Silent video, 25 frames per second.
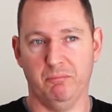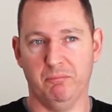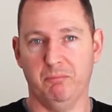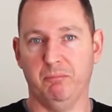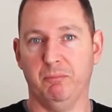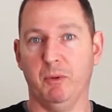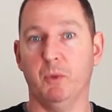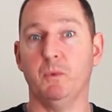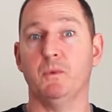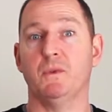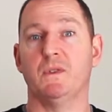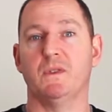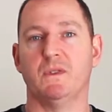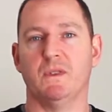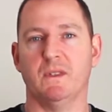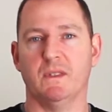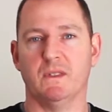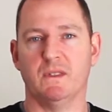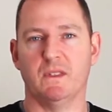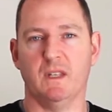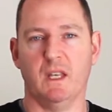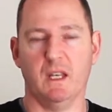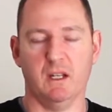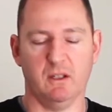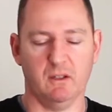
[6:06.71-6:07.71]
boost the
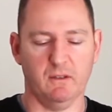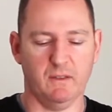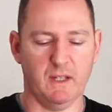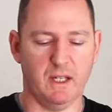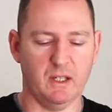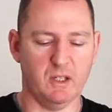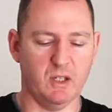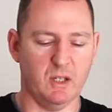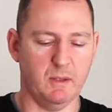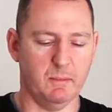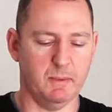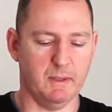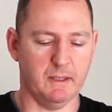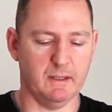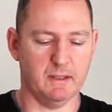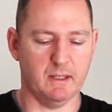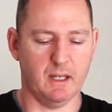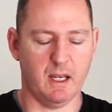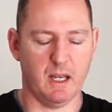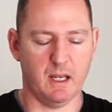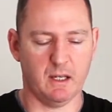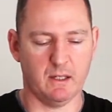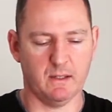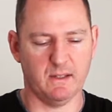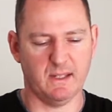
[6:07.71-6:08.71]
sound of that cheaper
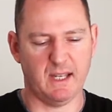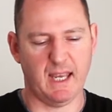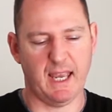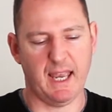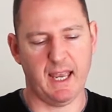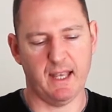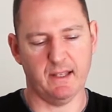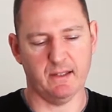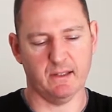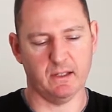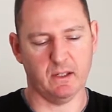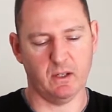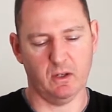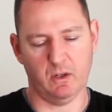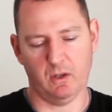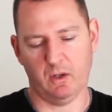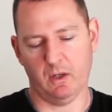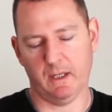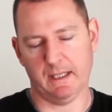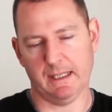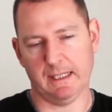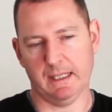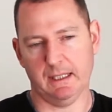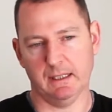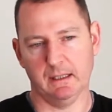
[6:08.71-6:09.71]
guitar, because it adds kind of
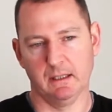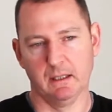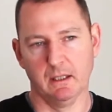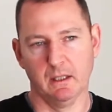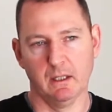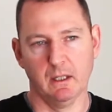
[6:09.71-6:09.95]
like a